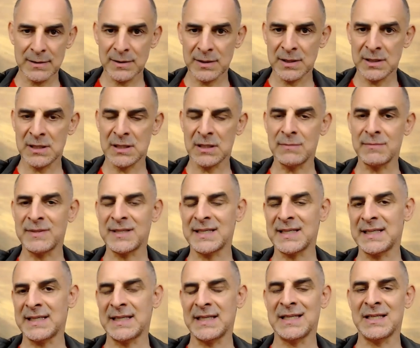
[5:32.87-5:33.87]

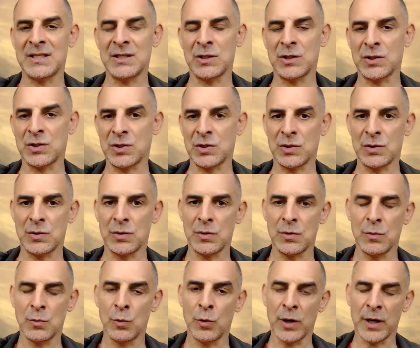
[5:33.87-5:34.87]
Something is not
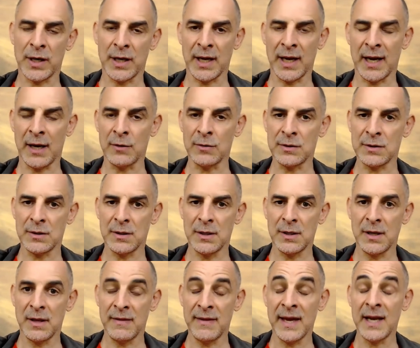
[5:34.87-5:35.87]
working out,
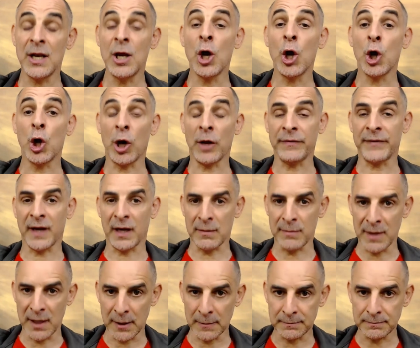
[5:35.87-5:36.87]
then contact
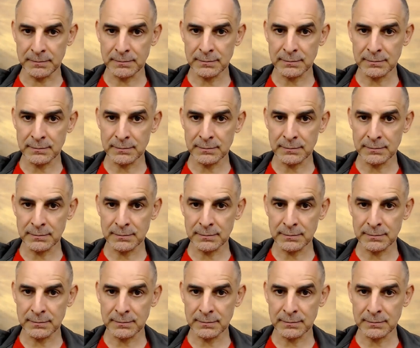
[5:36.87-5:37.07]
me.